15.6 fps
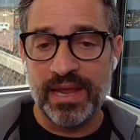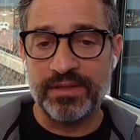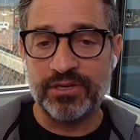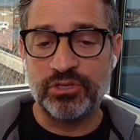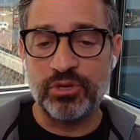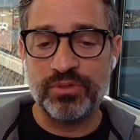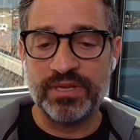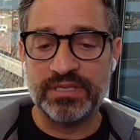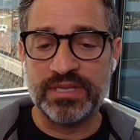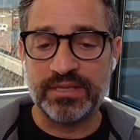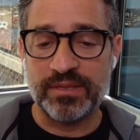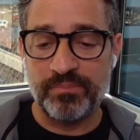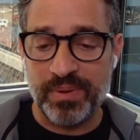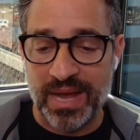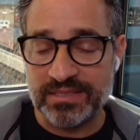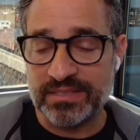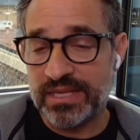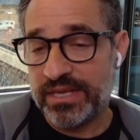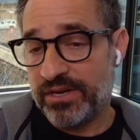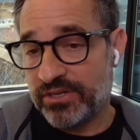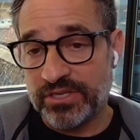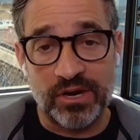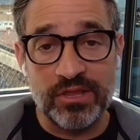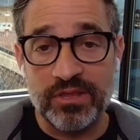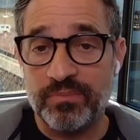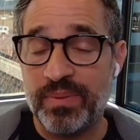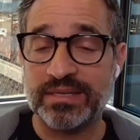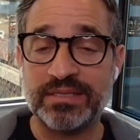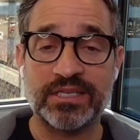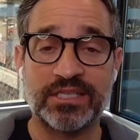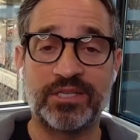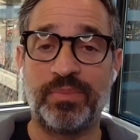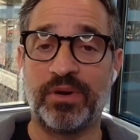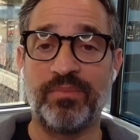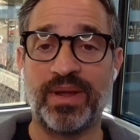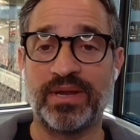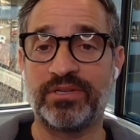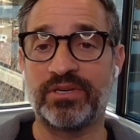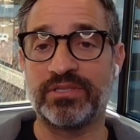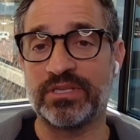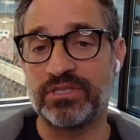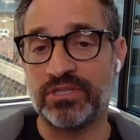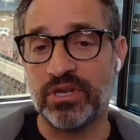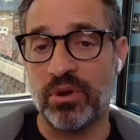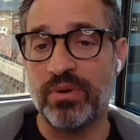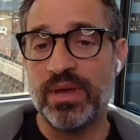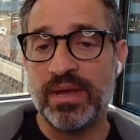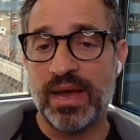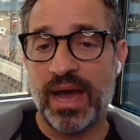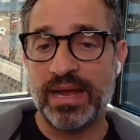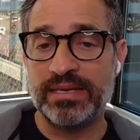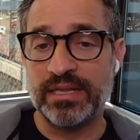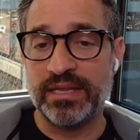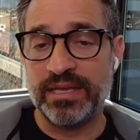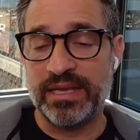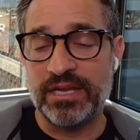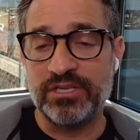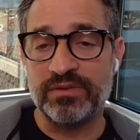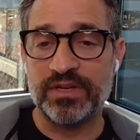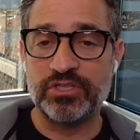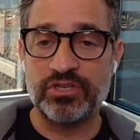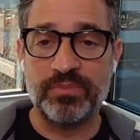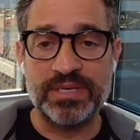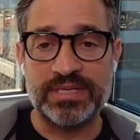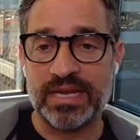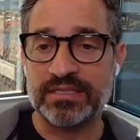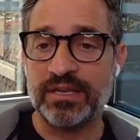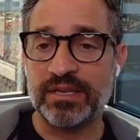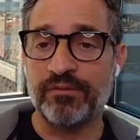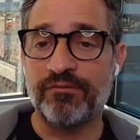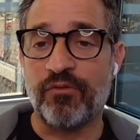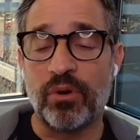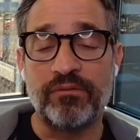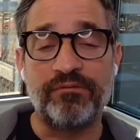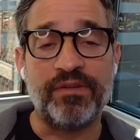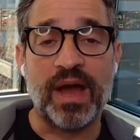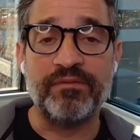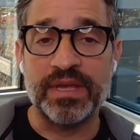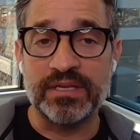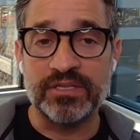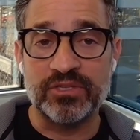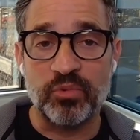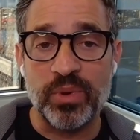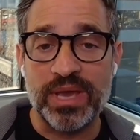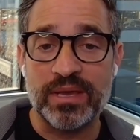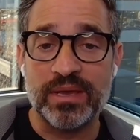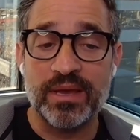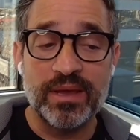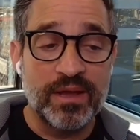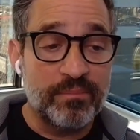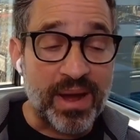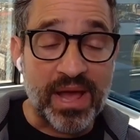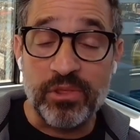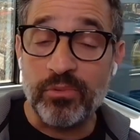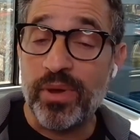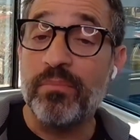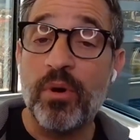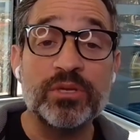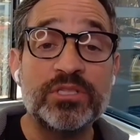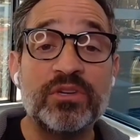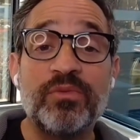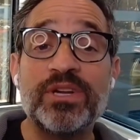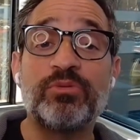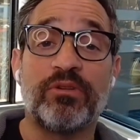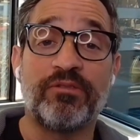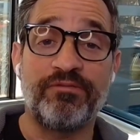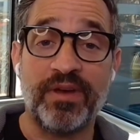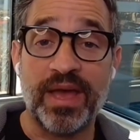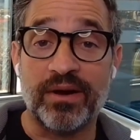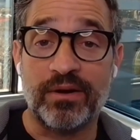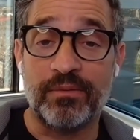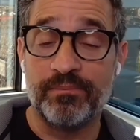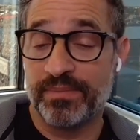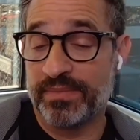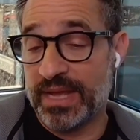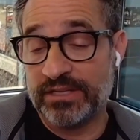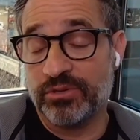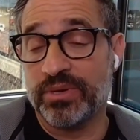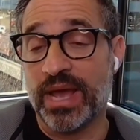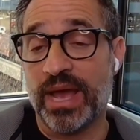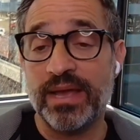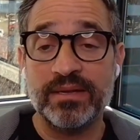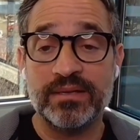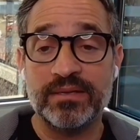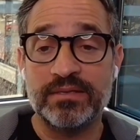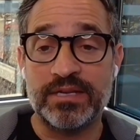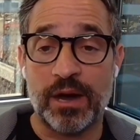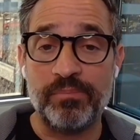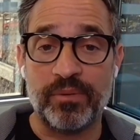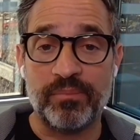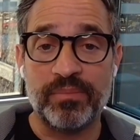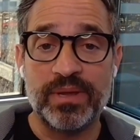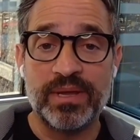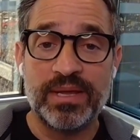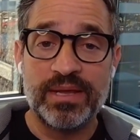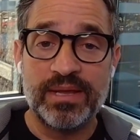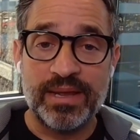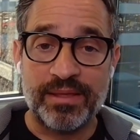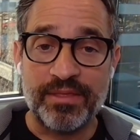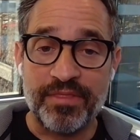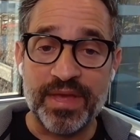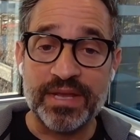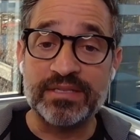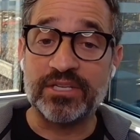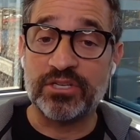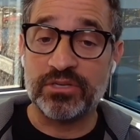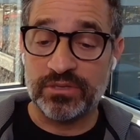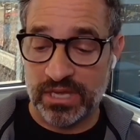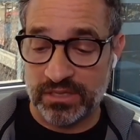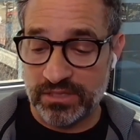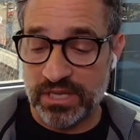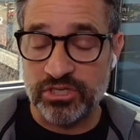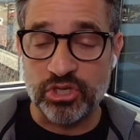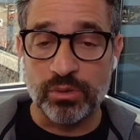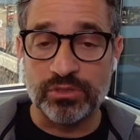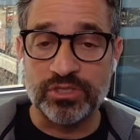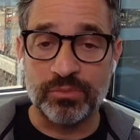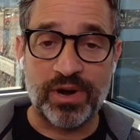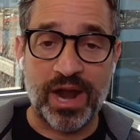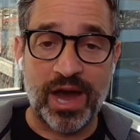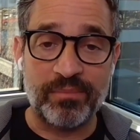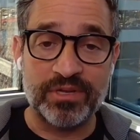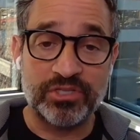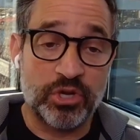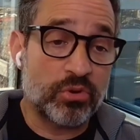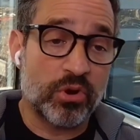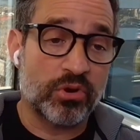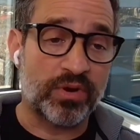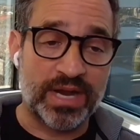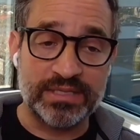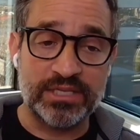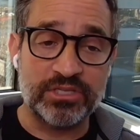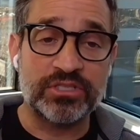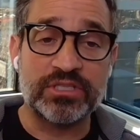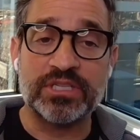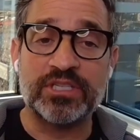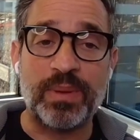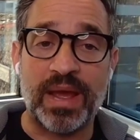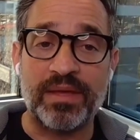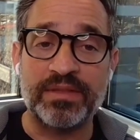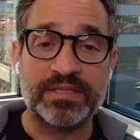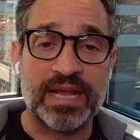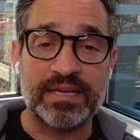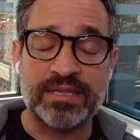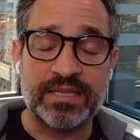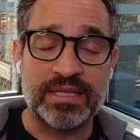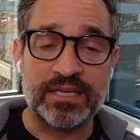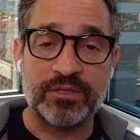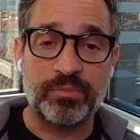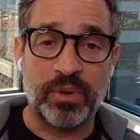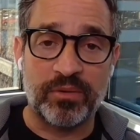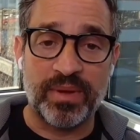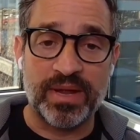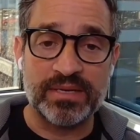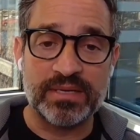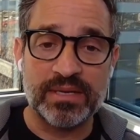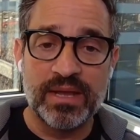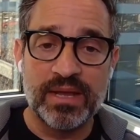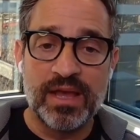And the truth is that the best leaders are the best experimenters. And so ideally, each of us should be testing 4 or 5 things a week, by the way, most of which will fail. That's okay. Dump them. And the things that show some promise, don't go crazy. Just expand the size of the experiment.